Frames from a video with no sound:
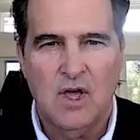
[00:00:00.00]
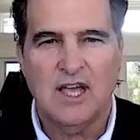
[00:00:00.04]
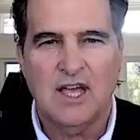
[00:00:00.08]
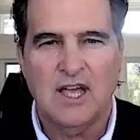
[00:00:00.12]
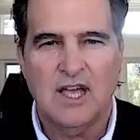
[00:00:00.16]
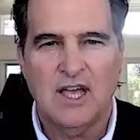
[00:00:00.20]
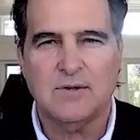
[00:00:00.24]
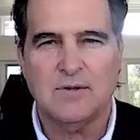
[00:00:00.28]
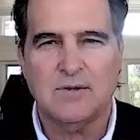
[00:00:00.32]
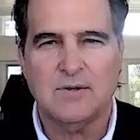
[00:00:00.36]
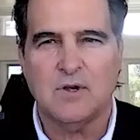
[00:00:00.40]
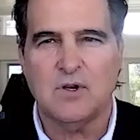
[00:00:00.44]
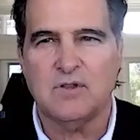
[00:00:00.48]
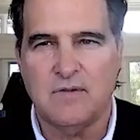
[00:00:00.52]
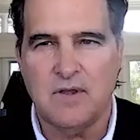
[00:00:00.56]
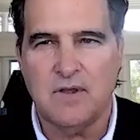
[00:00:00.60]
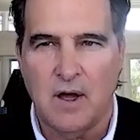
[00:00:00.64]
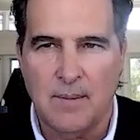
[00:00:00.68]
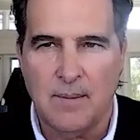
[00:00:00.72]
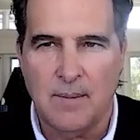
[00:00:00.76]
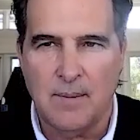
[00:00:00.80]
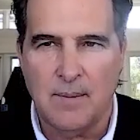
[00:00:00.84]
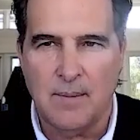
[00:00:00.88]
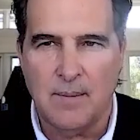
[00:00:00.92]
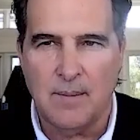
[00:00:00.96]
That's because
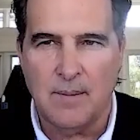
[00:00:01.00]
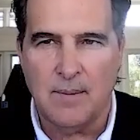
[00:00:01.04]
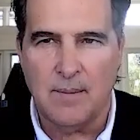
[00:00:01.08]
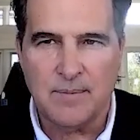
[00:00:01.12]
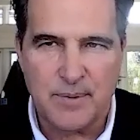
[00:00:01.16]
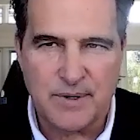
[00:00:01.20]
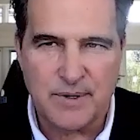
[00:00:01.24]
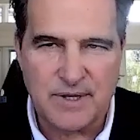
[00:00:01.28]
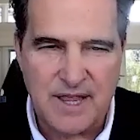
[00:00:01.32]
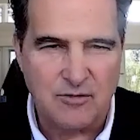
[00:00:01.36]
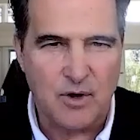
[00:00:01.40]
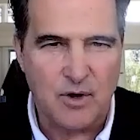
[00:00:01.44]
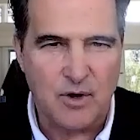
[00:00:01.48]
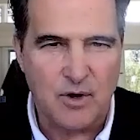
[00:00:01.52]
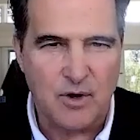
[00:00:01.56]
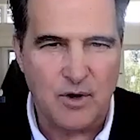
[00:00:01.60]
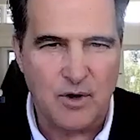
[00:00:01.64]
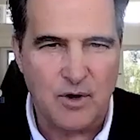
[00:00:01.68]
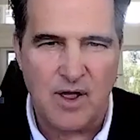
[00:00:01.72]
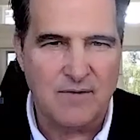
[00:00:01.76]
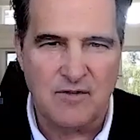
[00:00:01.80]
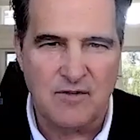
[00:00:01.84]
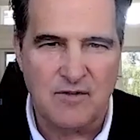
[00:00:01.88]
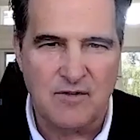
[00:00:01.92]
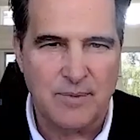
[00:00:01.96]
they've dumped potassium. They
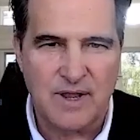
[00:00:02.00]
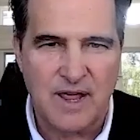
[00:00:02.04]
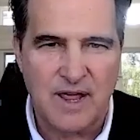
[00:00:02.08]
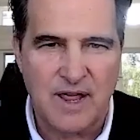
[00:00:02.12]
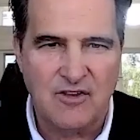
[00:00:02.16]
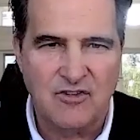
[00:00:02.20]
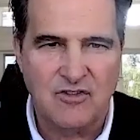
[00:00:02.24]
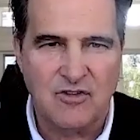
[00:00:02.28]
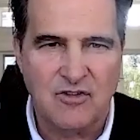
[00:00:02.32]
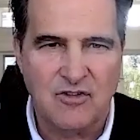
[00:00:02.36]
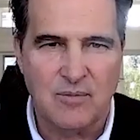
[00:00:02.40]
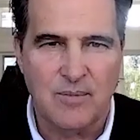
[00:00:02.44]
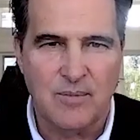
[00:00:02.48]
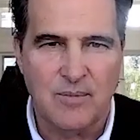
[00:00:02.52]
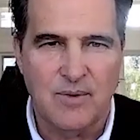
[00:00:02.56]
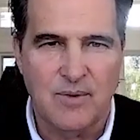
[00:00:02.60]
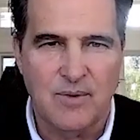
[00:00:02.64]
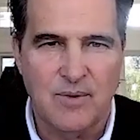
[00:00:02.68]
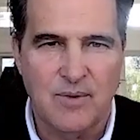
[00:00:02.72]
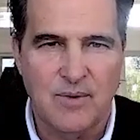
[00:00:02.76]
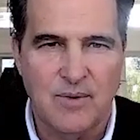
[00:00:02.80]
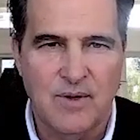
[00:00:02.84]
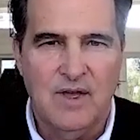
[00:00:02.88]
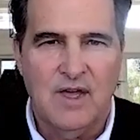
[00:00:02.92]
don't have enough potassium.